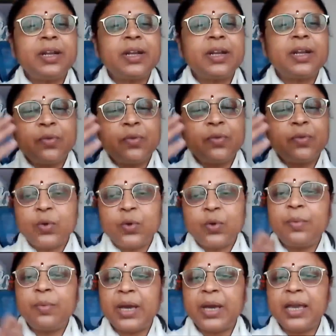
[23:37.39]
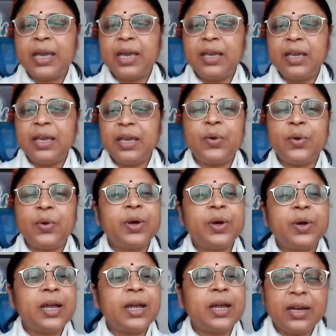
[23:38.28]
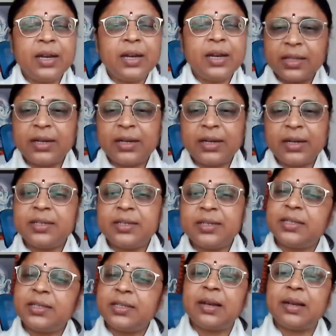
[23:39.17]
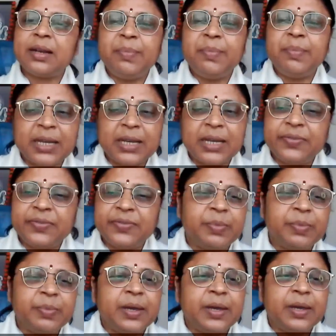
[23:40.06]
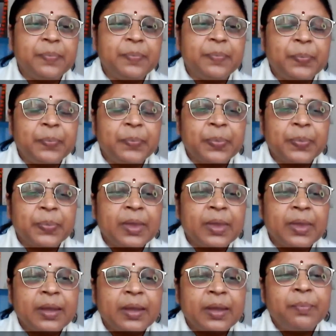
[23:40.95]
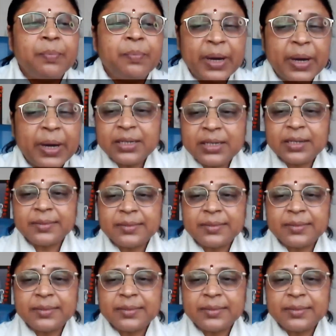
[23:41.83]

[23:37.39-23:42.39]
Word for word: Agar wo aur main ek hi ho gaye, and in other religions, that will be blasphemy. But